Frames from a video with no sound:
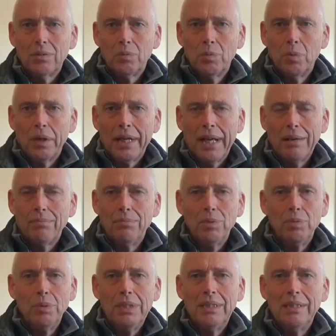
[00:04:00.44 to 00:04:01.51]
what happened
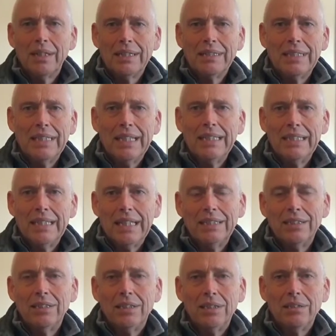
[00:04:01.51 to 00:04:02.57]
between
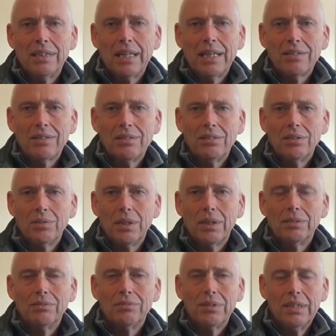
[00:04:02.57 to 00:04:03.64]
1988 and
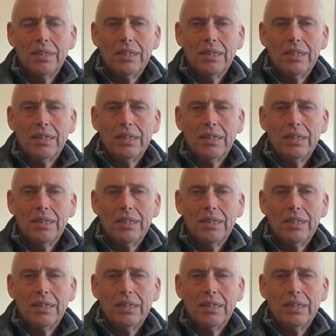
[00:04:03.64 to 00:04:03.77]
2012,